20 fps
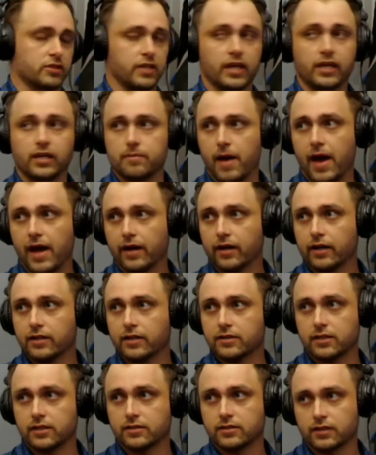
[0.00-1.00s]
think about it
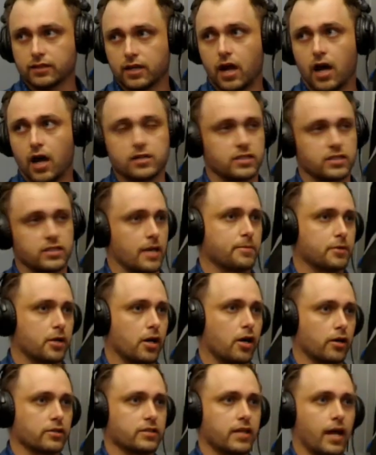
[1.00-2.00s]
as it's a concept
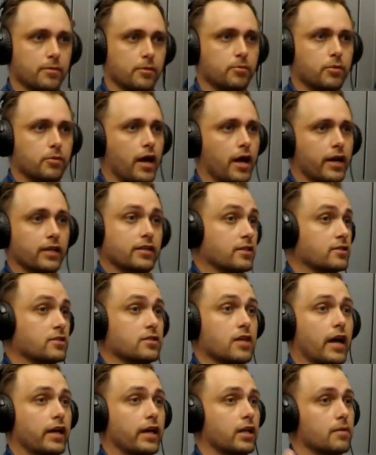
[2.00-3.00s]
car type of product. It's
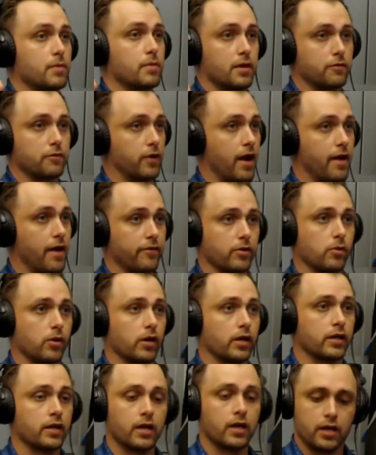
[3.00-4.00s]
not going to be for
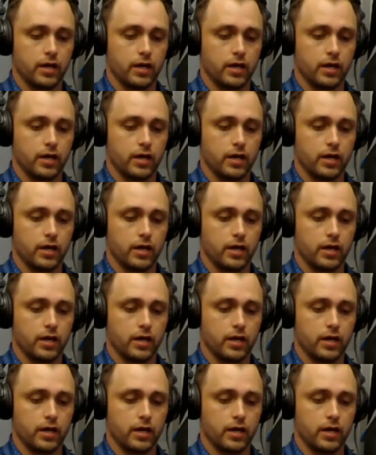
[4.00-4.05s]
everyone.